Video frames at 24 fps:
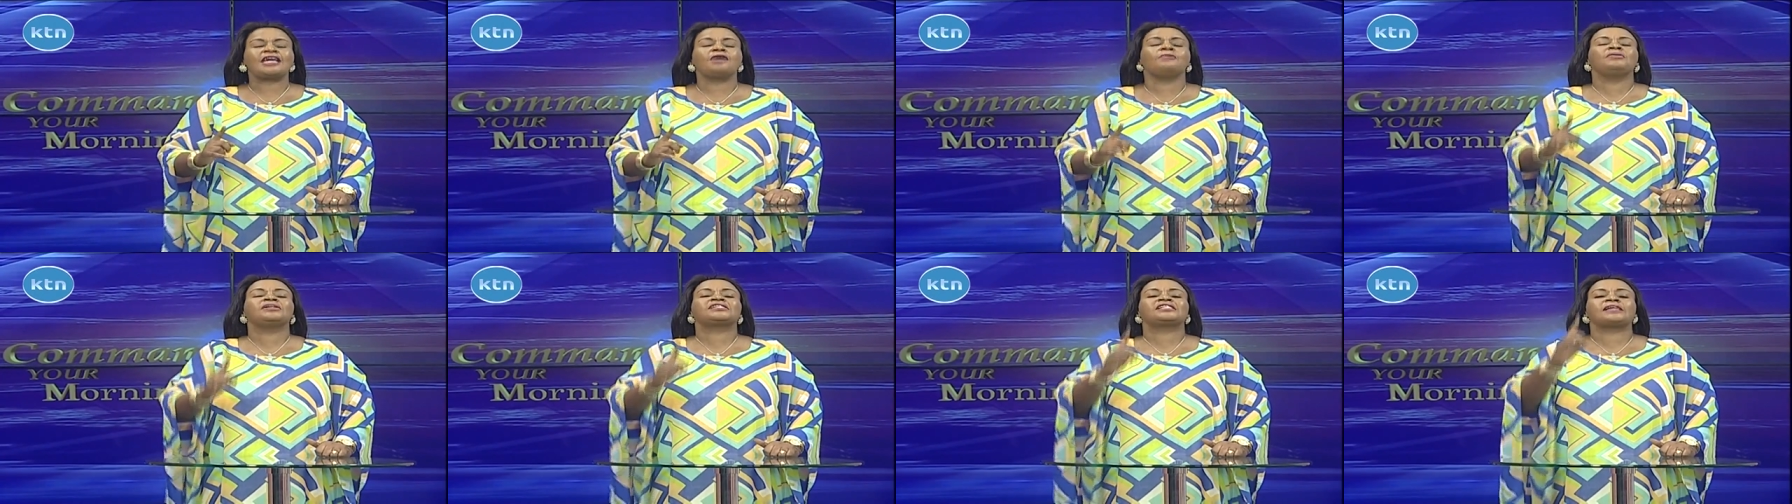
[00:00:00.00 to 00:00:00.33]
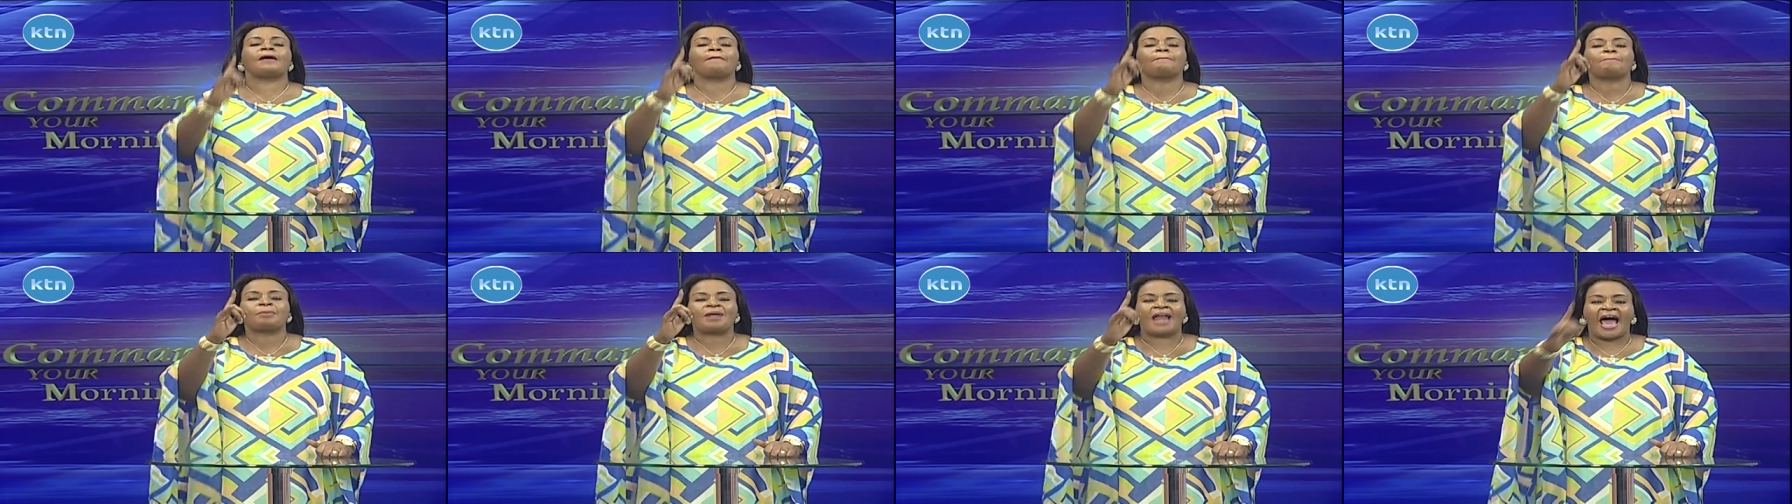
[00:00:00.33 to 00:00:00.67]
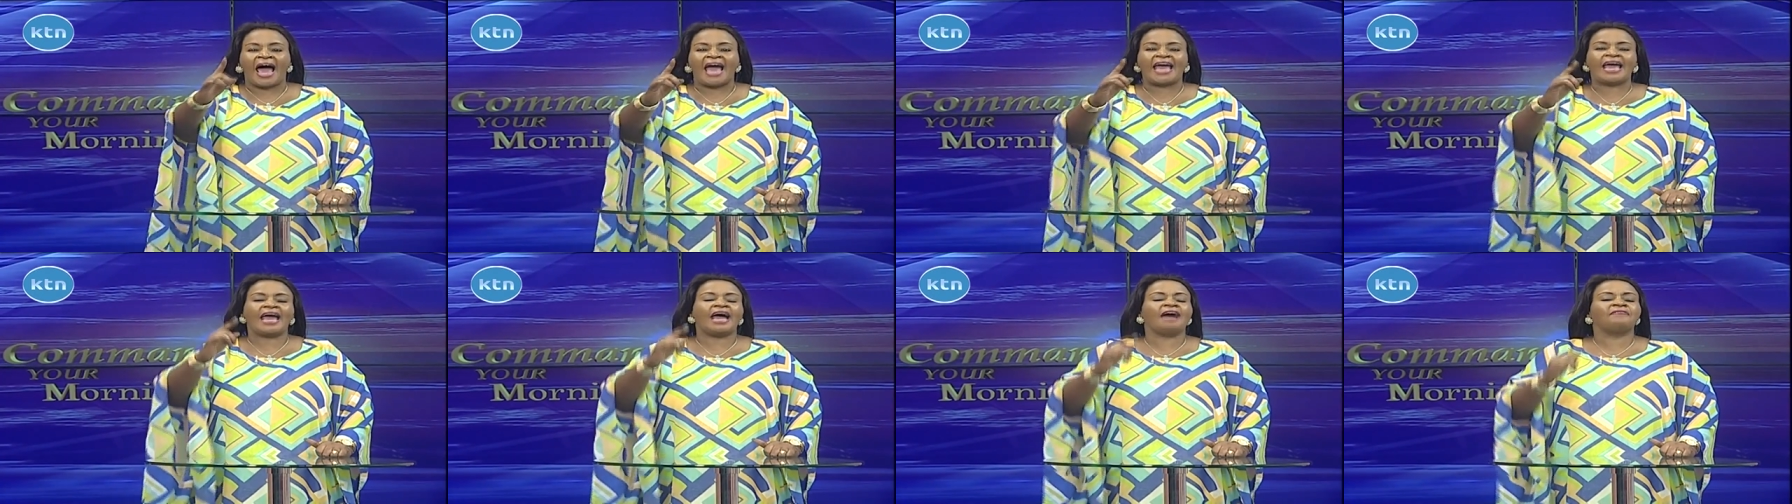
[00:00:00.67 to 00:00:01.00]
He will
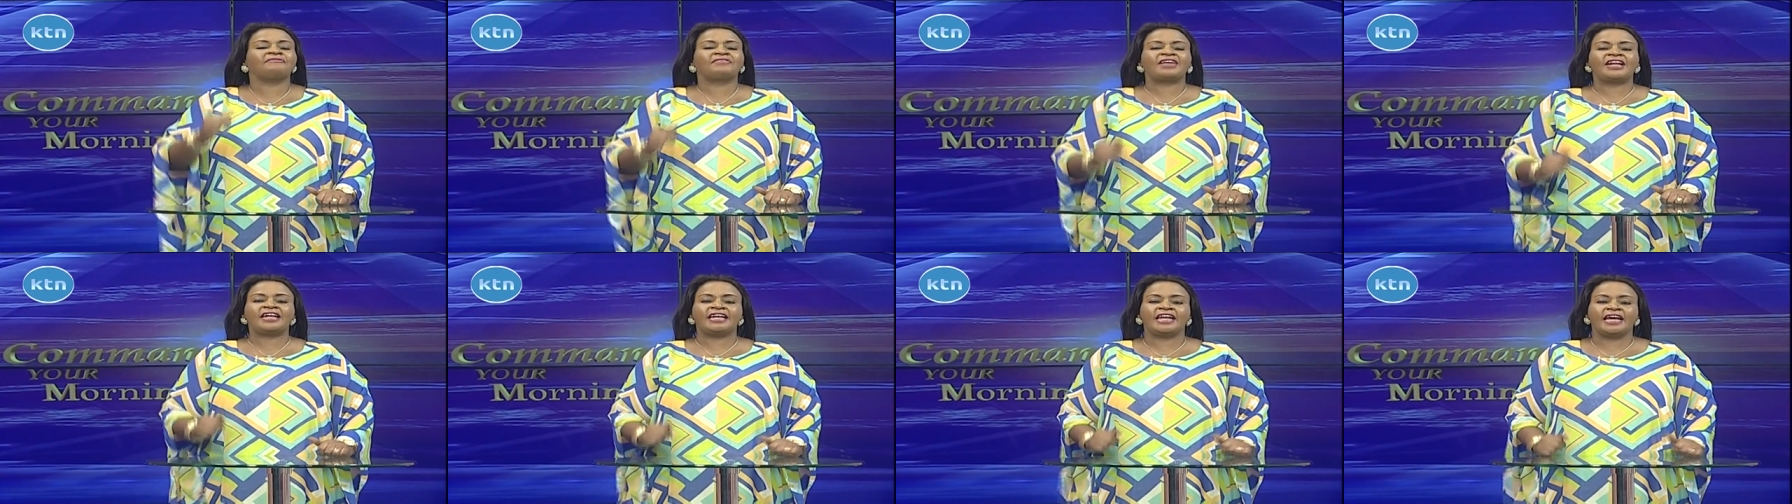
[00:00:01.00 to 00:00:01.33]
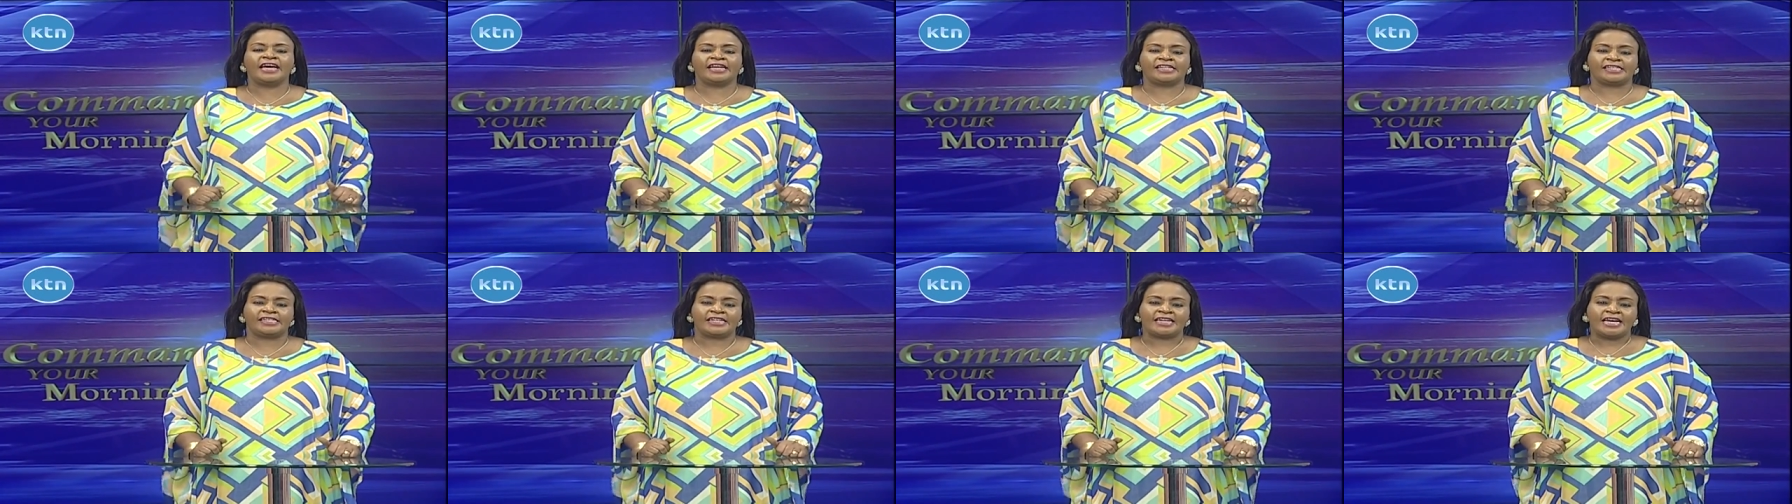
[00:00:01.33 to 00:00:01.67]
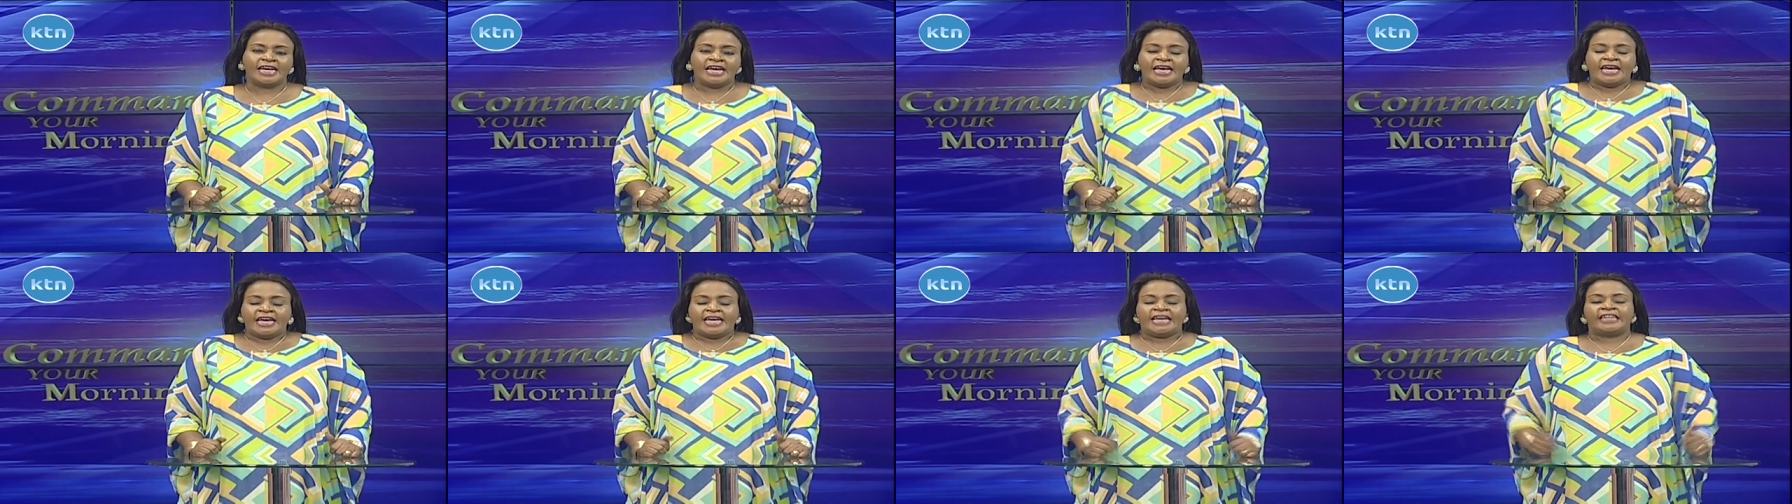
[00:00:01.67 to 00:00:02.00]
supply every need.
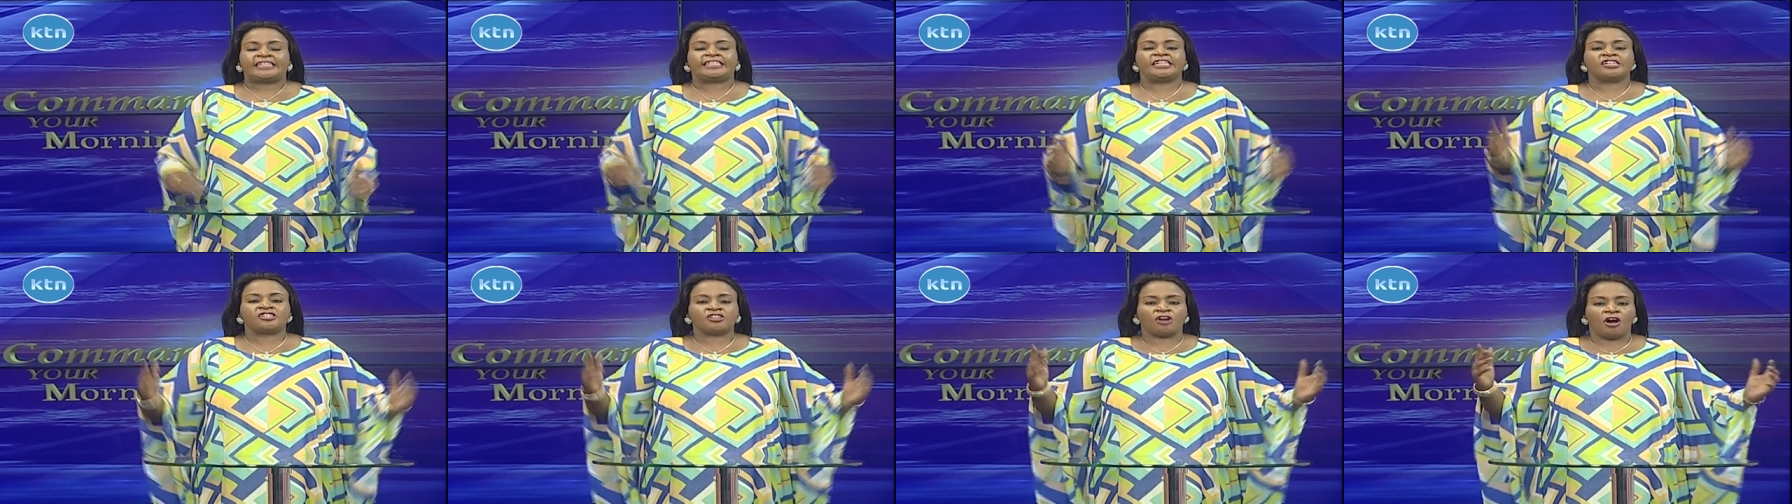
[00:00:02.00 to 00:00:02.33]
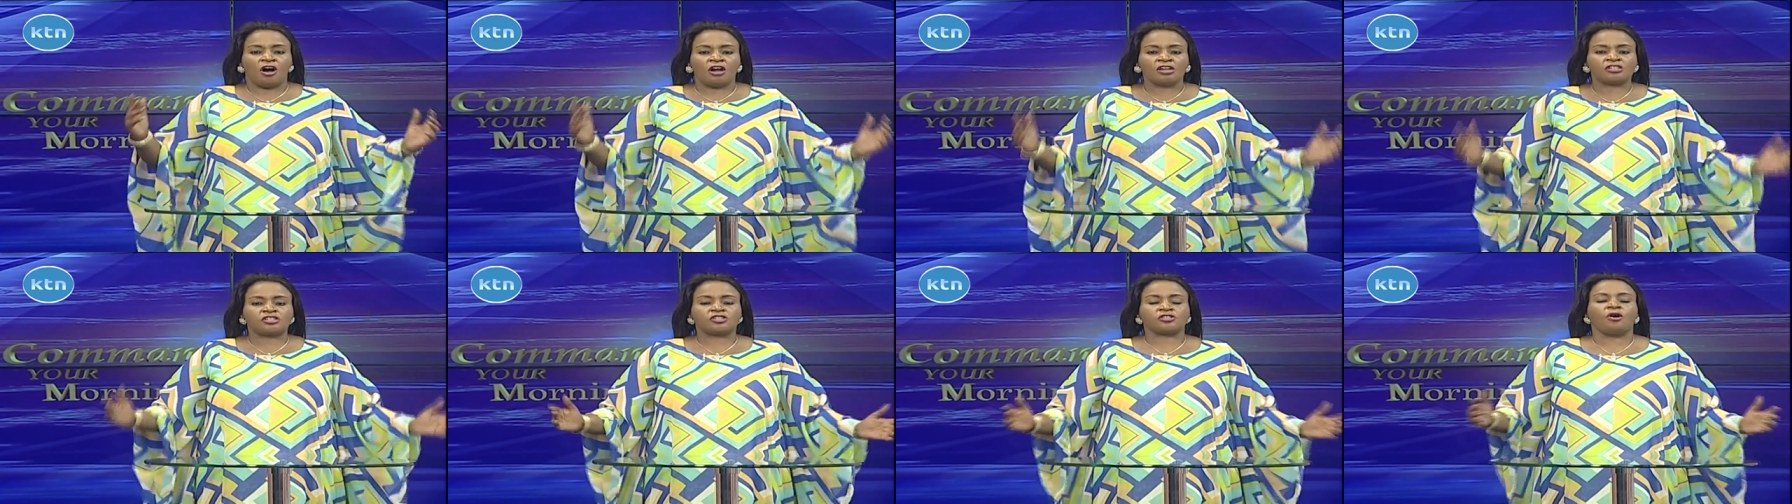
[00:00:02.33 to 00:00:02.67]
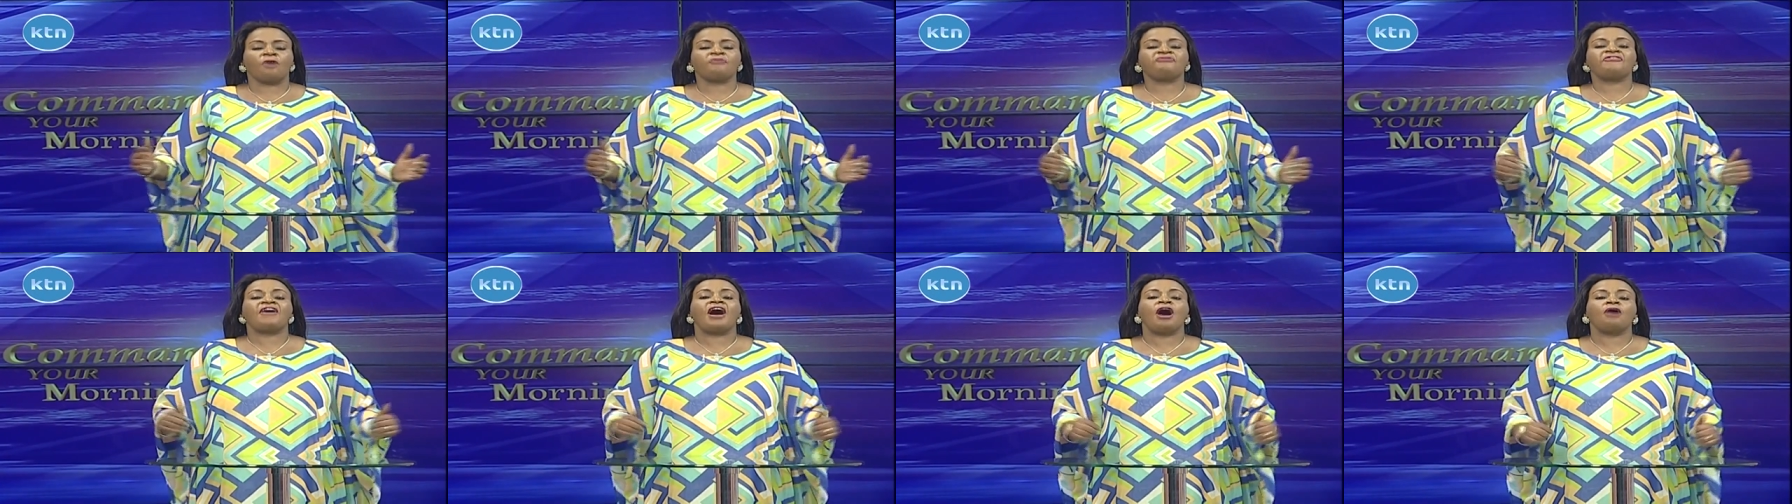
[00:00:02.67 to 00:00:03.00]
It is
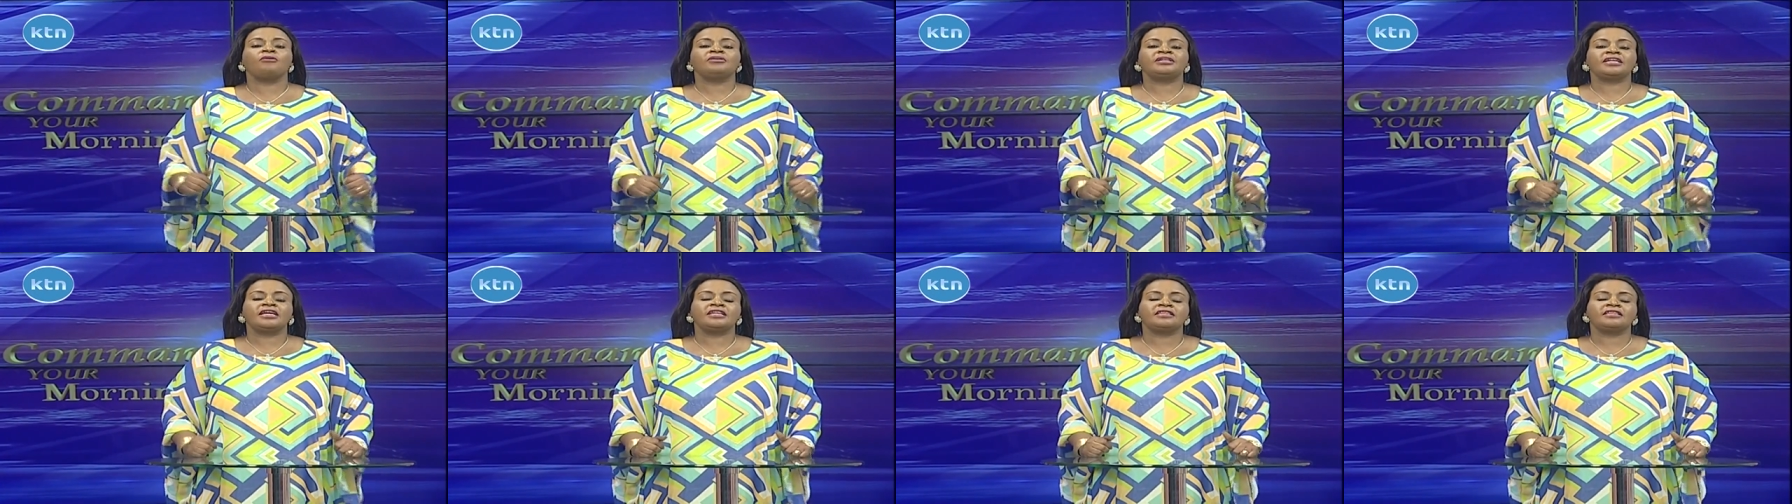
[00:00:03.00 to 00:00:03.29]
also found